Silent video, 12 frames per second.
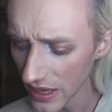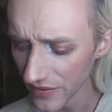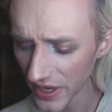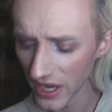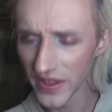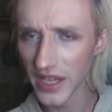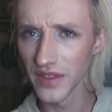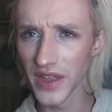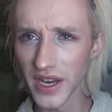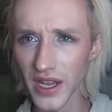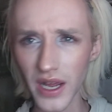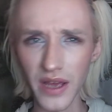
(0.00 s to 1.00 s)
and I think
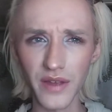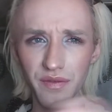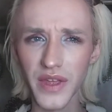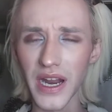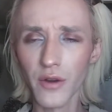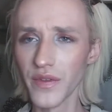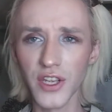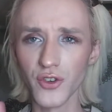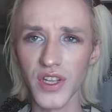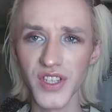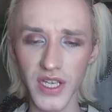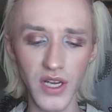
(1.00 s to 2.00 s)
that I don't think
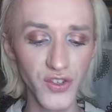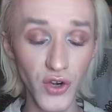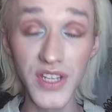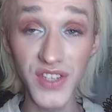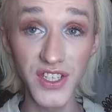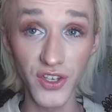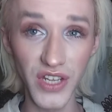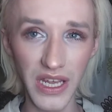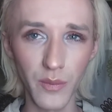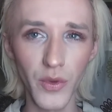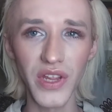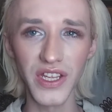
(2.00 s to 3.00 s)
it translates on
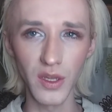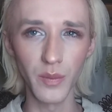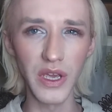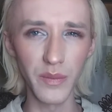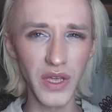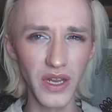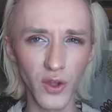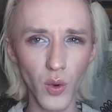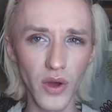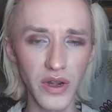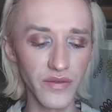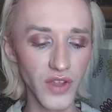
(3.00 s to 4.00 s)
camera, like, the pigment and the
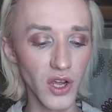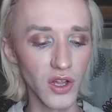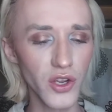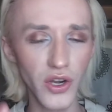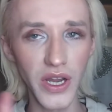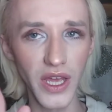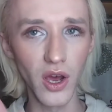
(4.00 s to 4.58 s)
quality of the color,